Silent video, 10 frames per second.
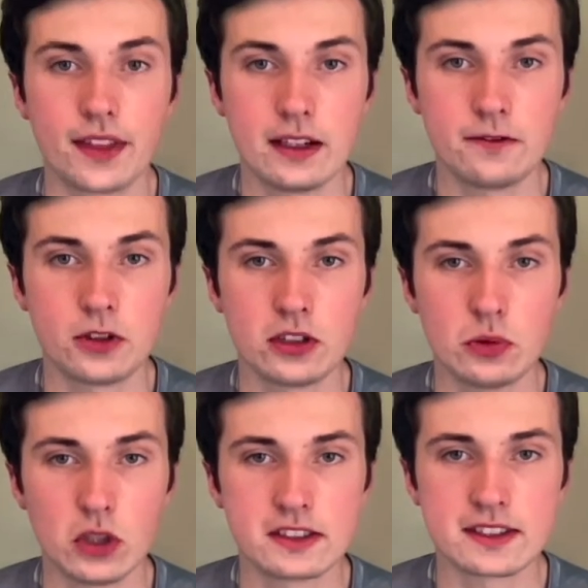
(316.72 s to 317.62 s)
Thankfully,
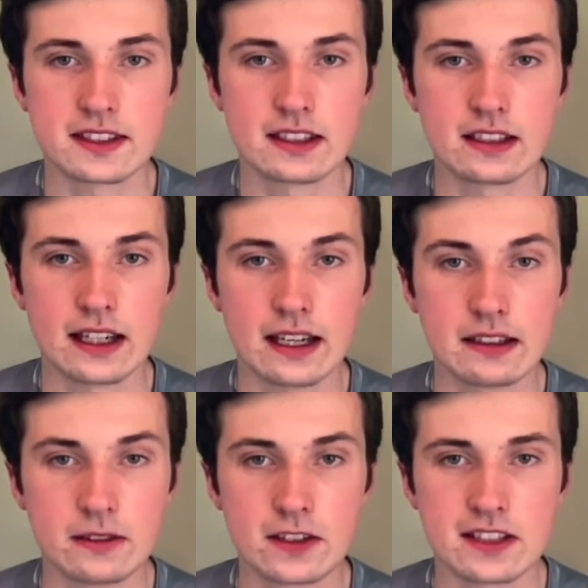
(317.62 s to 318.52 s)
once the end
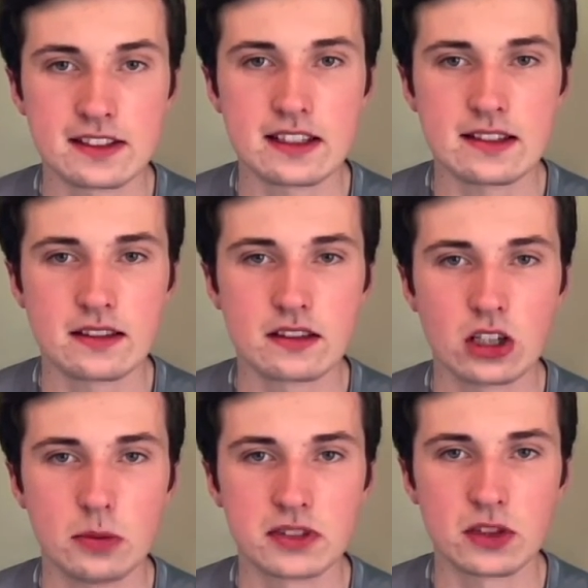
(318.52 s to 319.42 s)
of the season
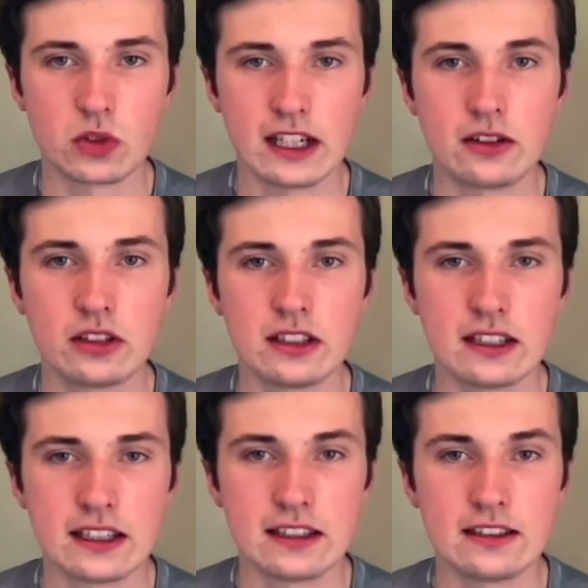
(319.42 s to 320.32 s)
comes around,
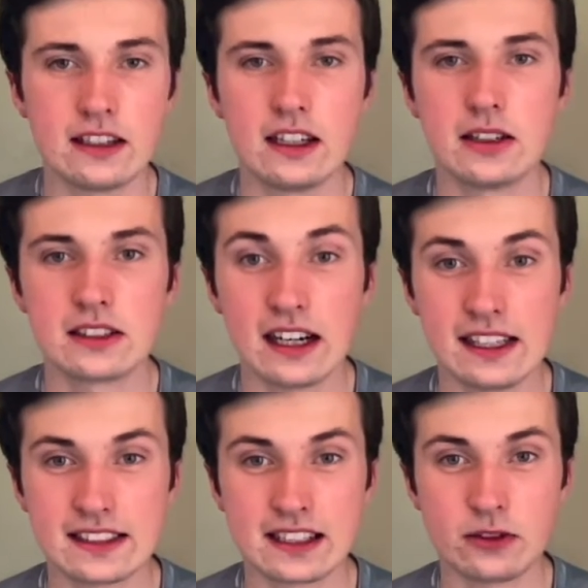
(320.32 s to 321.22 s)
it
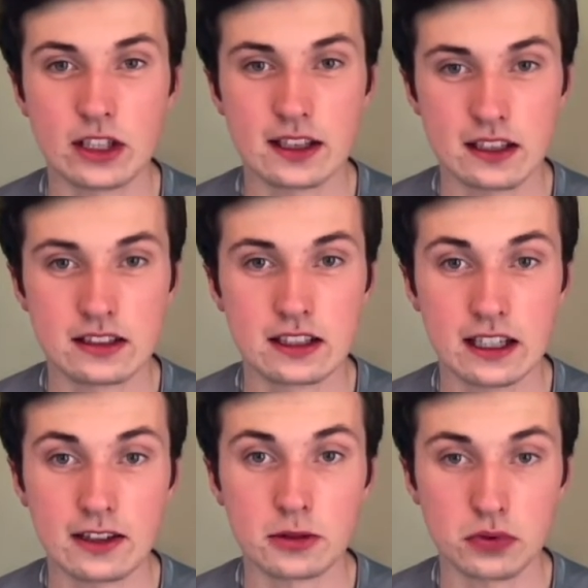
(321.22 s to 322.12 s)
ties everything
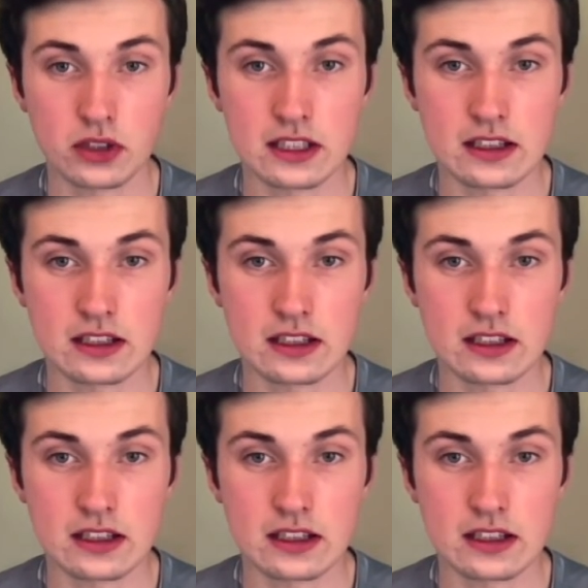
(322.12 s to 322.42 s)
together pretty